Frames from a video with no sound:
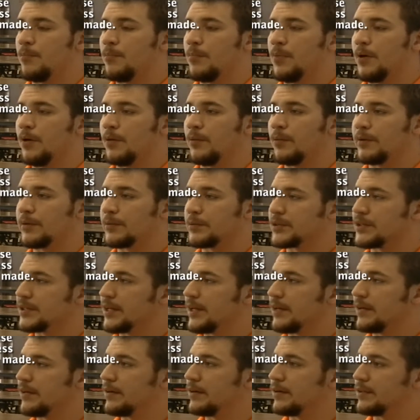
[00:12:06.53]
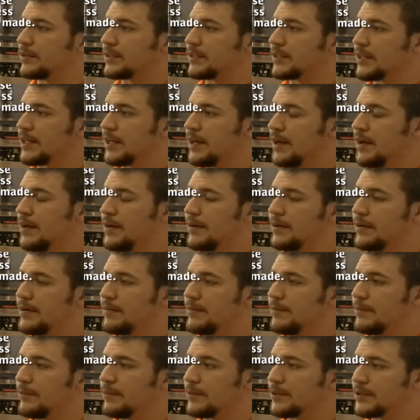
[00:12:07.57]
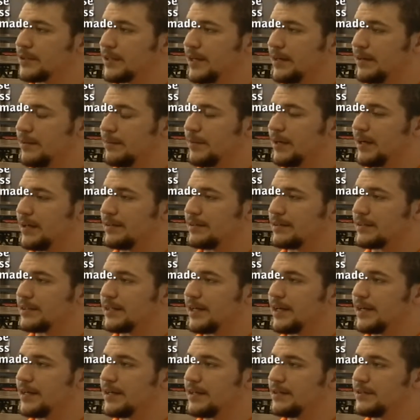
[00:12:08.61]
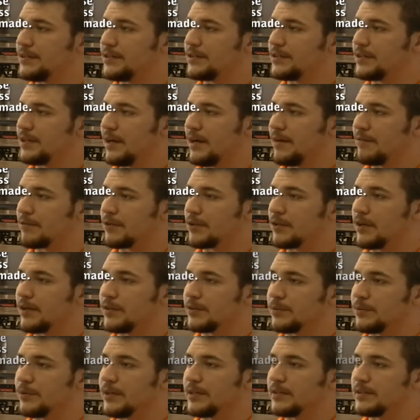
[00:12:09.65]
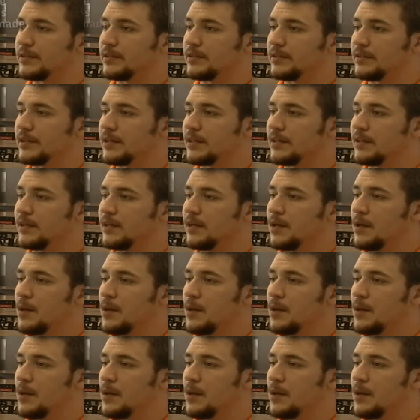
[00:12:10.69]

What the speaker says: but we were standing by the stage after graduation there,